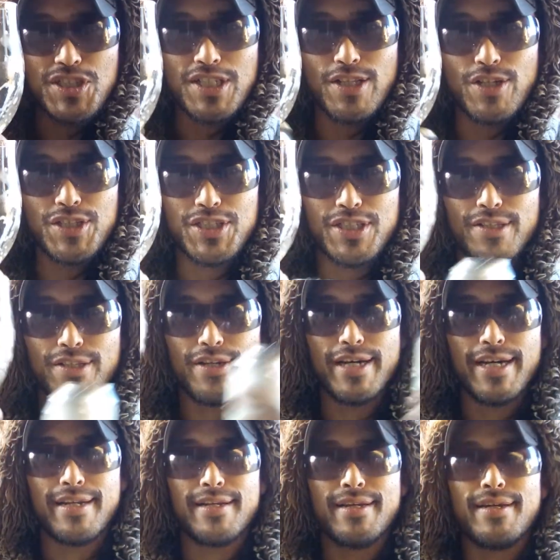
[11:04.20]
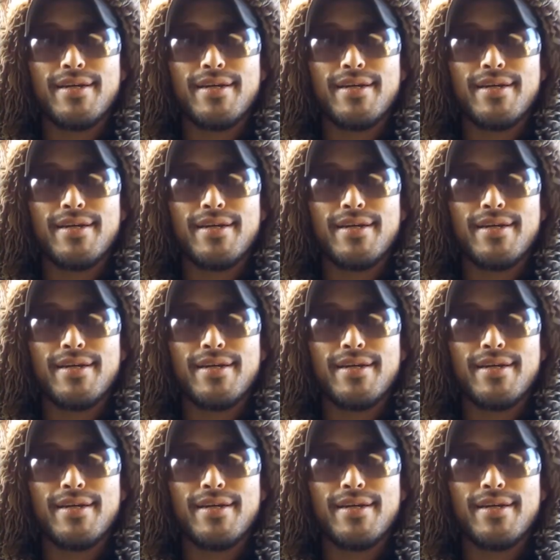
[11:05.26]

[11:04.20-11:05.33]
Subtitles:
just lost the light.